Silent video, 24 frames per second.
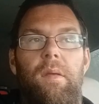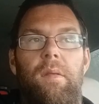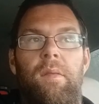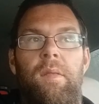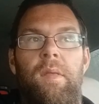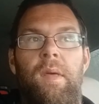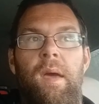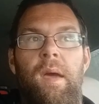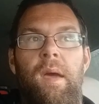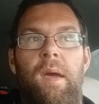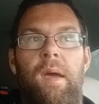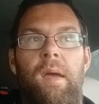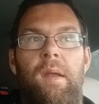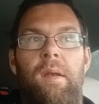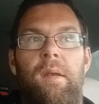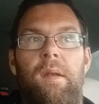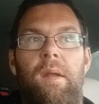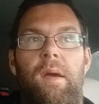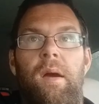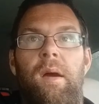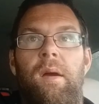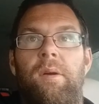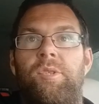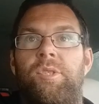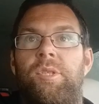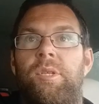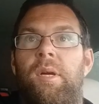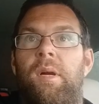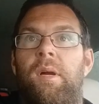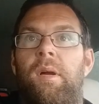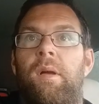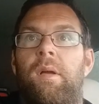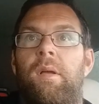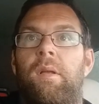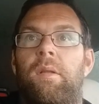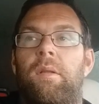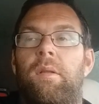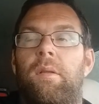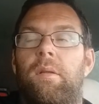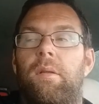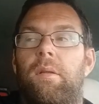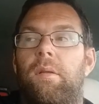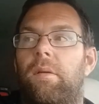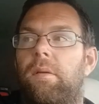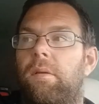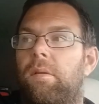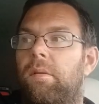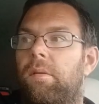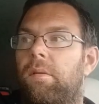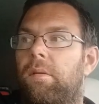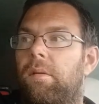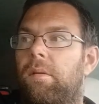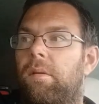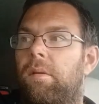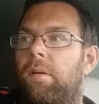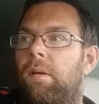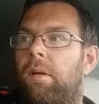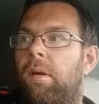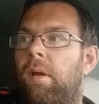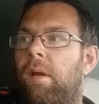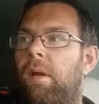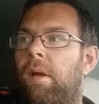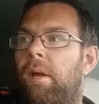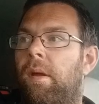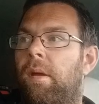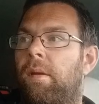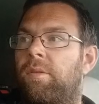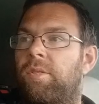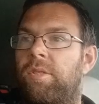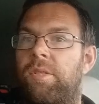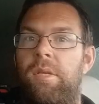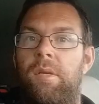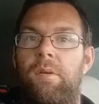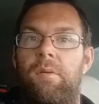then I shall see